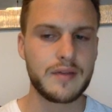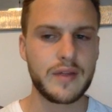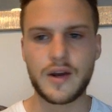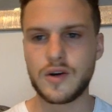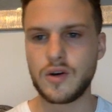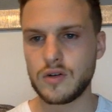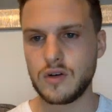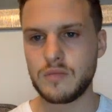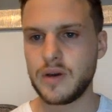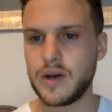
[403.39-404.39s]
They are not
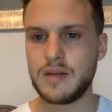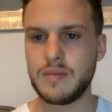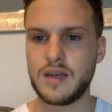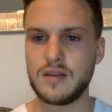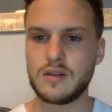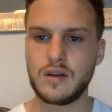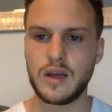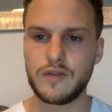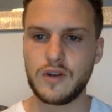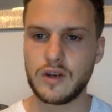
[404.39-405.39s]
good by any means.
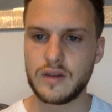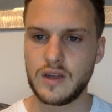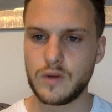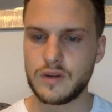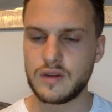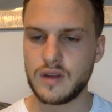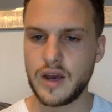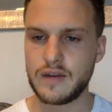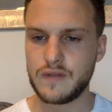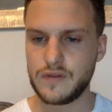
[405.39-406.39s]
Like if you look at these ones,
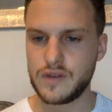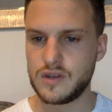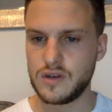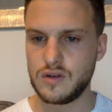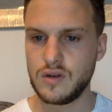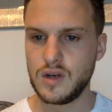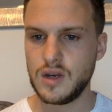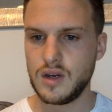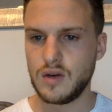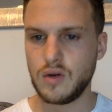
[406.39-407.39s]
9, 52,
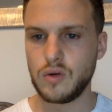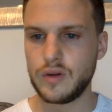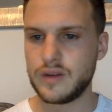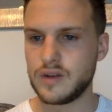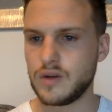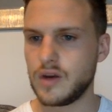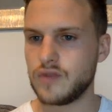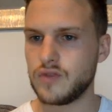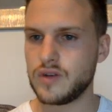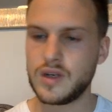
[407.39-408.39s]
all of these under
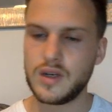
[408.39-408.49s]
100.